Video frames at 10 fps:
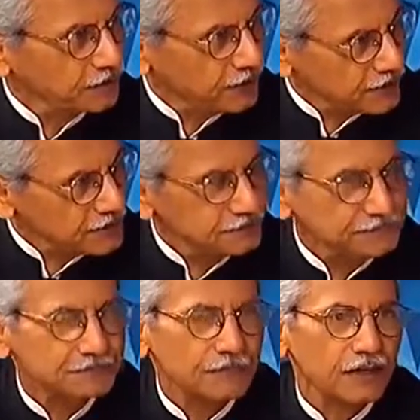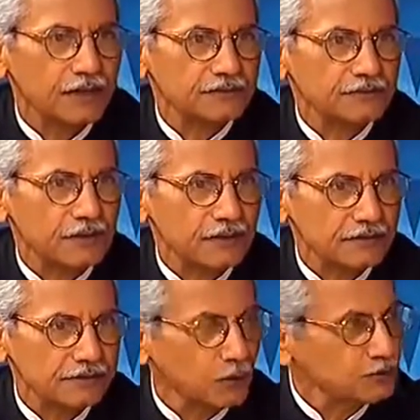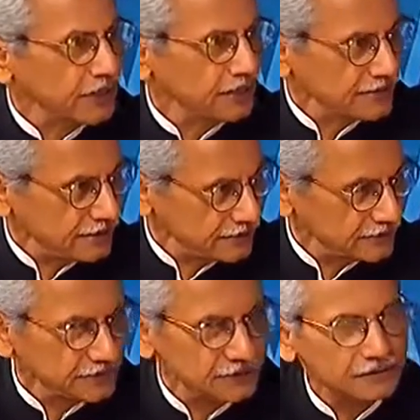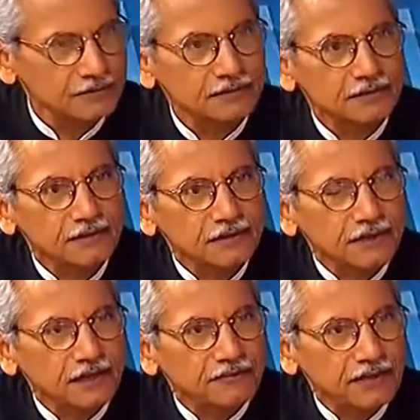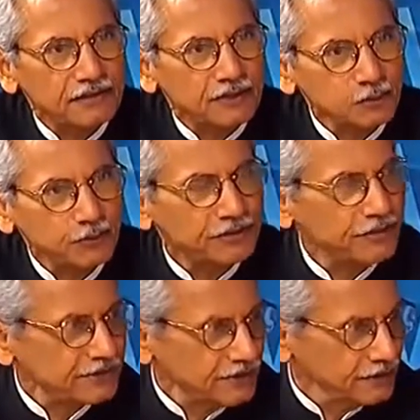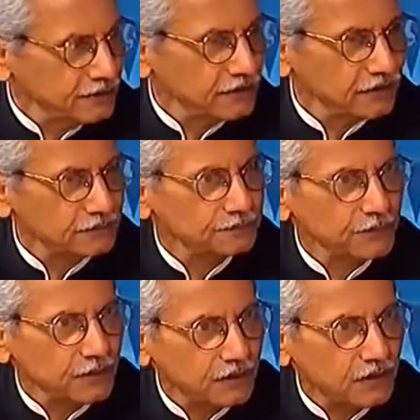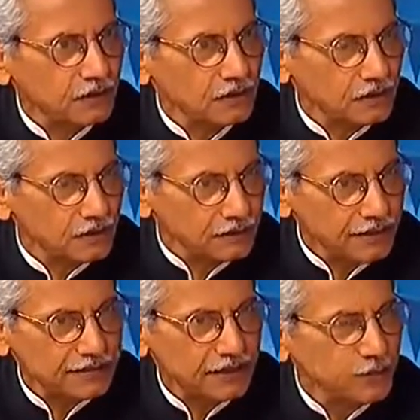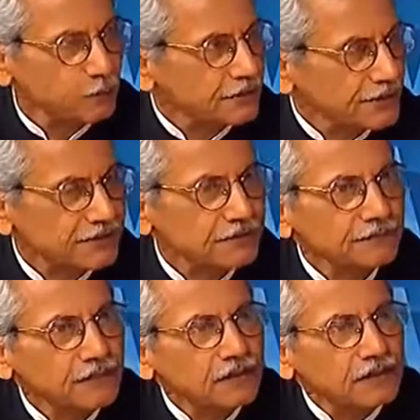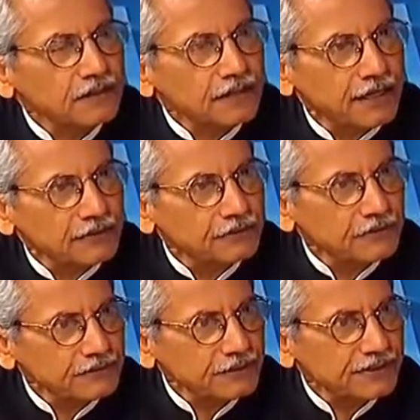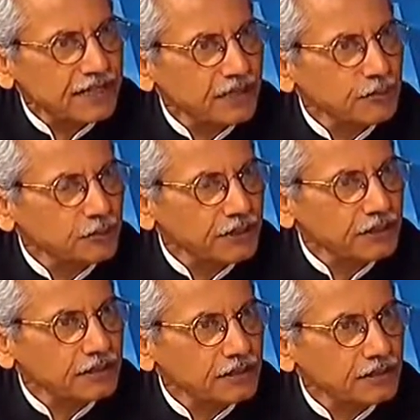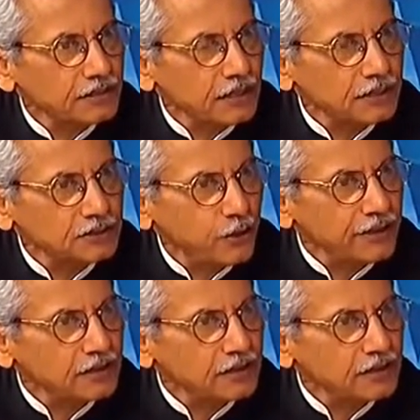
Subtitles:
upfront as far as South China Sea is concerned. In fact, there are two interesting things I noticed. That for the first time during in the